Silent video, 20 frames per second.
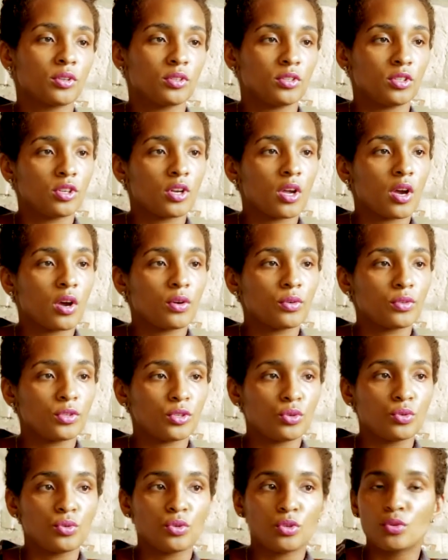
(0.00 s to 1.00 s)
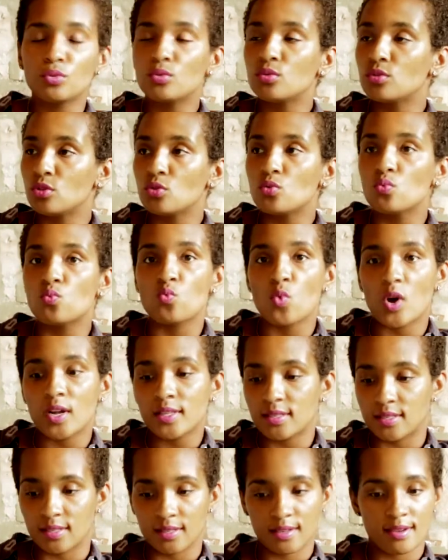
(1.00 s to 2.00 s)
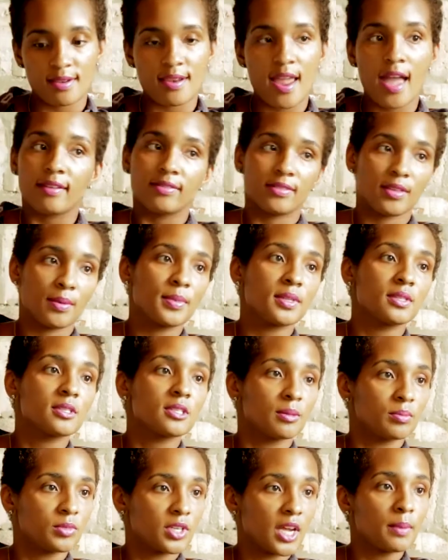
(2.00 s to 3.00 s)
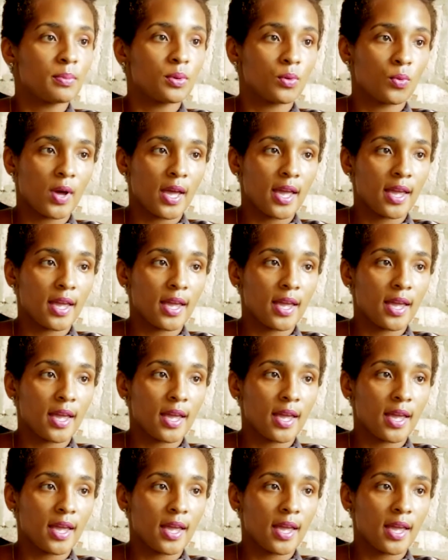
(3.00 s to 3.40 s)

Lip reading: You know, you want to connect them in some type of way.